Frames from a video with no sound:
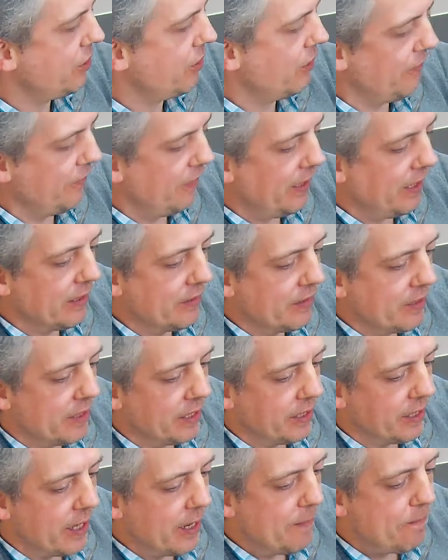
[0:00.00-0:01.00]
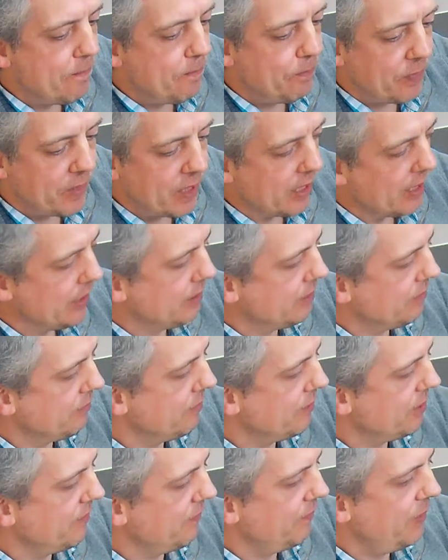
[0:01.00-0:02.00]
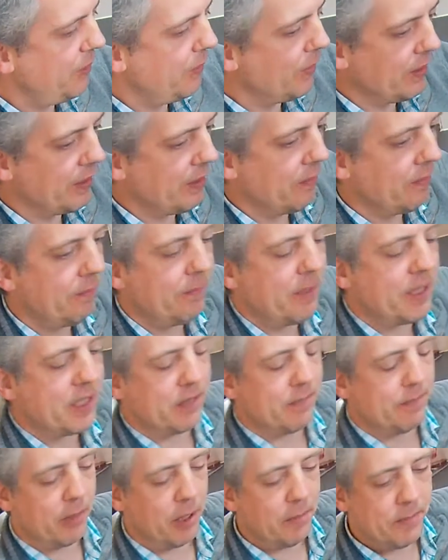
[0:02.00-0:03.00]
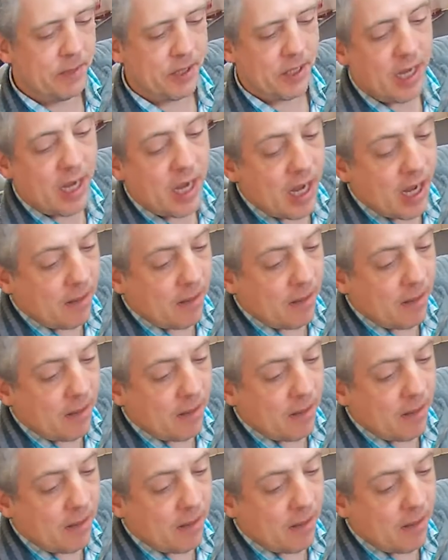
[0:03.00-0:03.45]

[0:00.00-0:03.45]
coffee to the game and a few other bits and bobs.